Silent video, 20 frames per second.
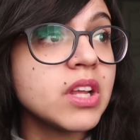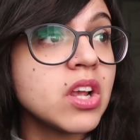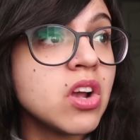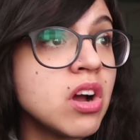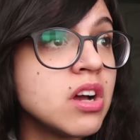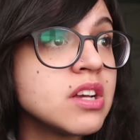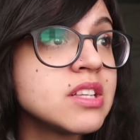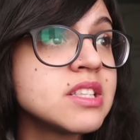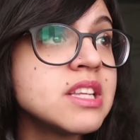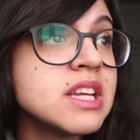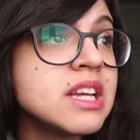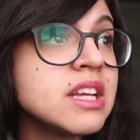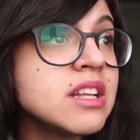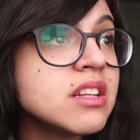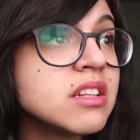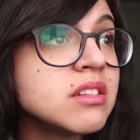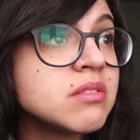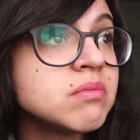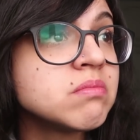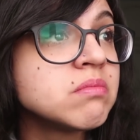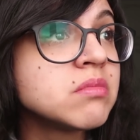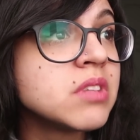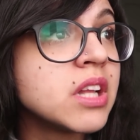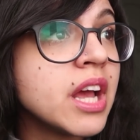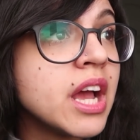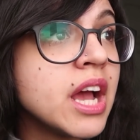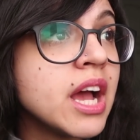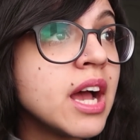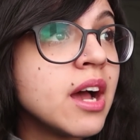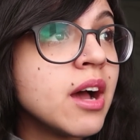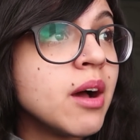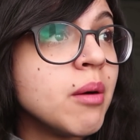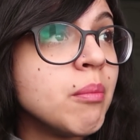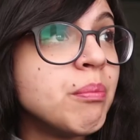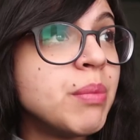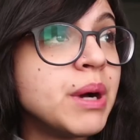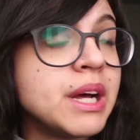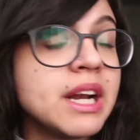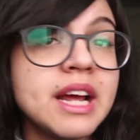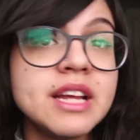caused it,
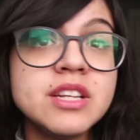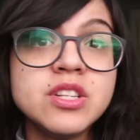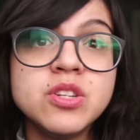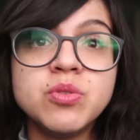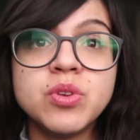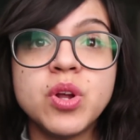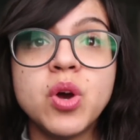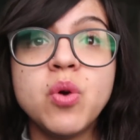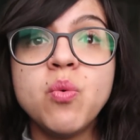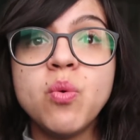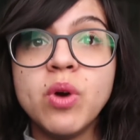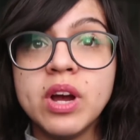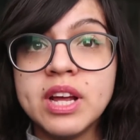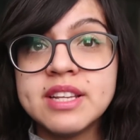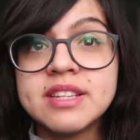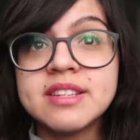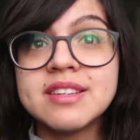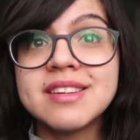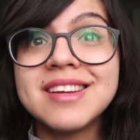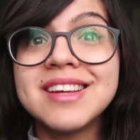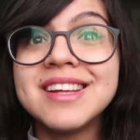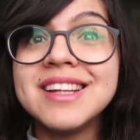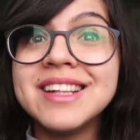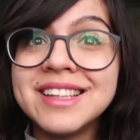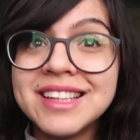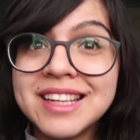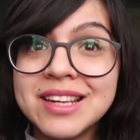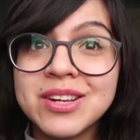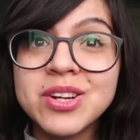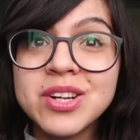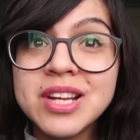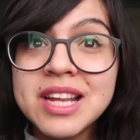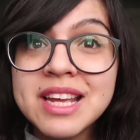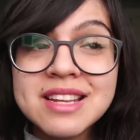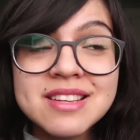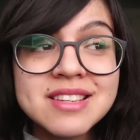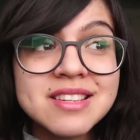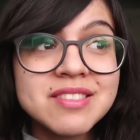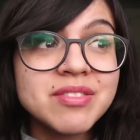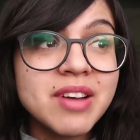but I do know what cleared
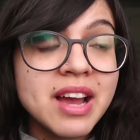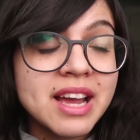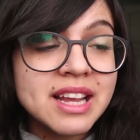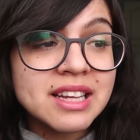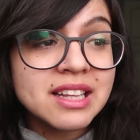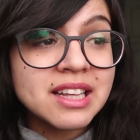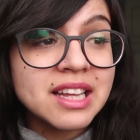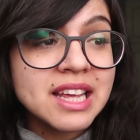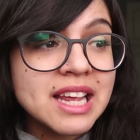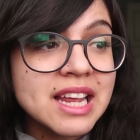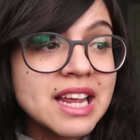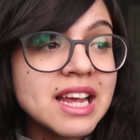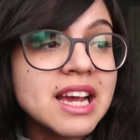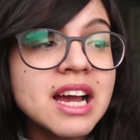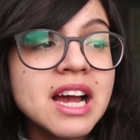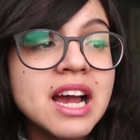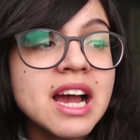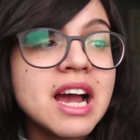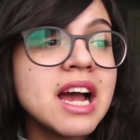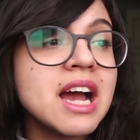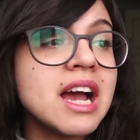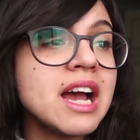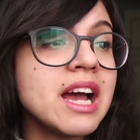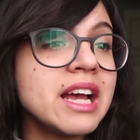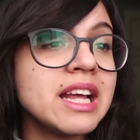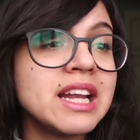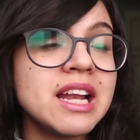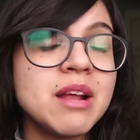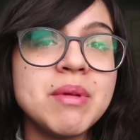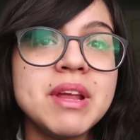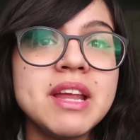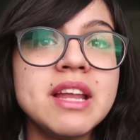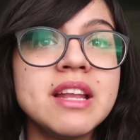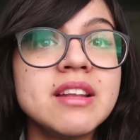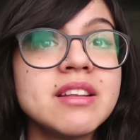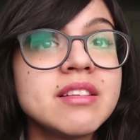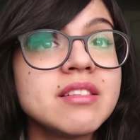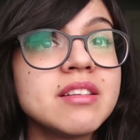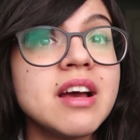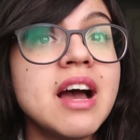it finally. And I
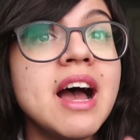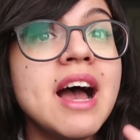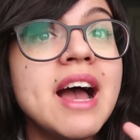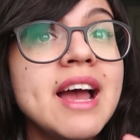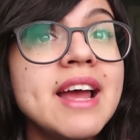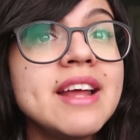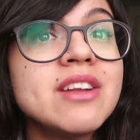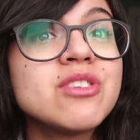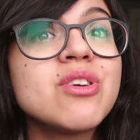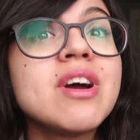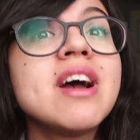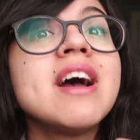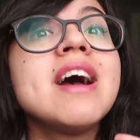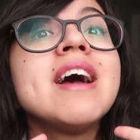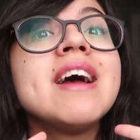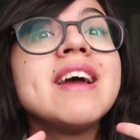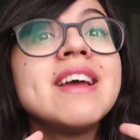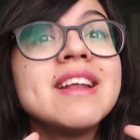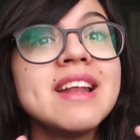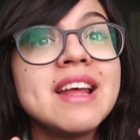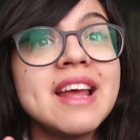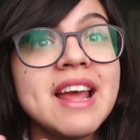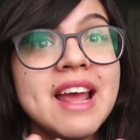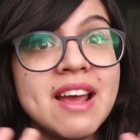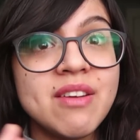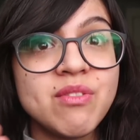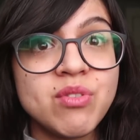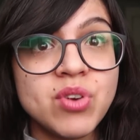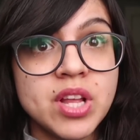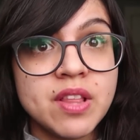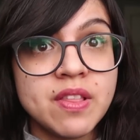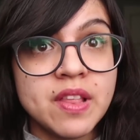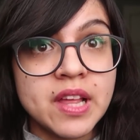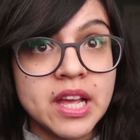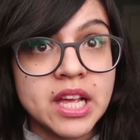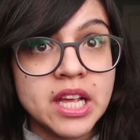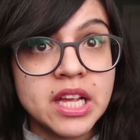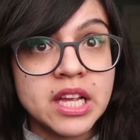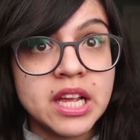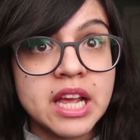mean, I tried
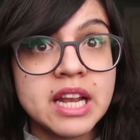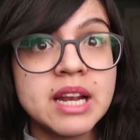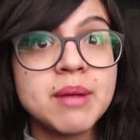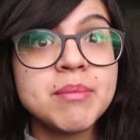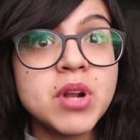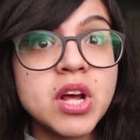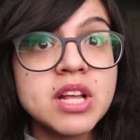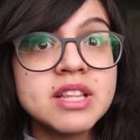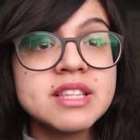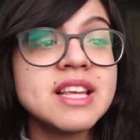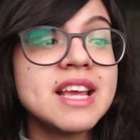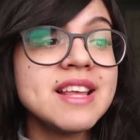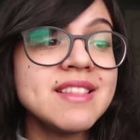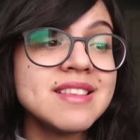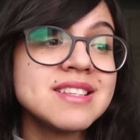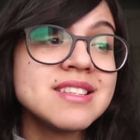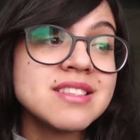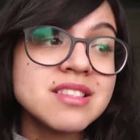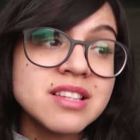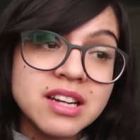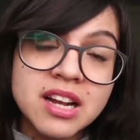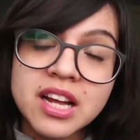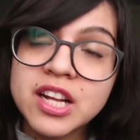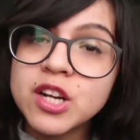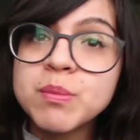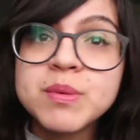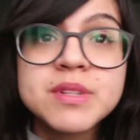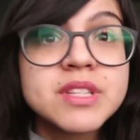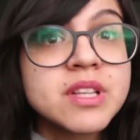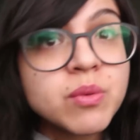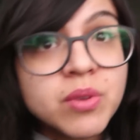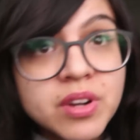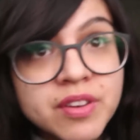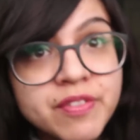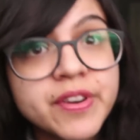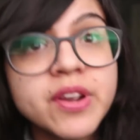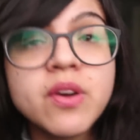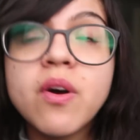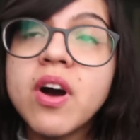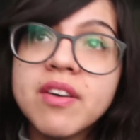everything, and I'm not saying this is gonna 100% work
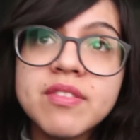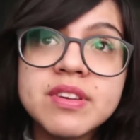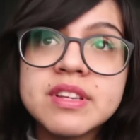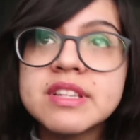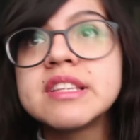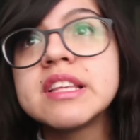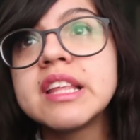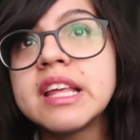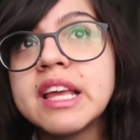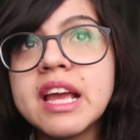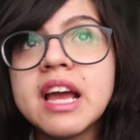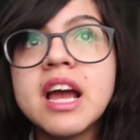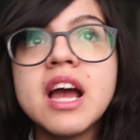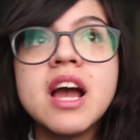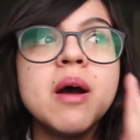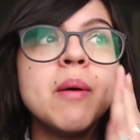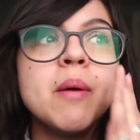for you, obviously,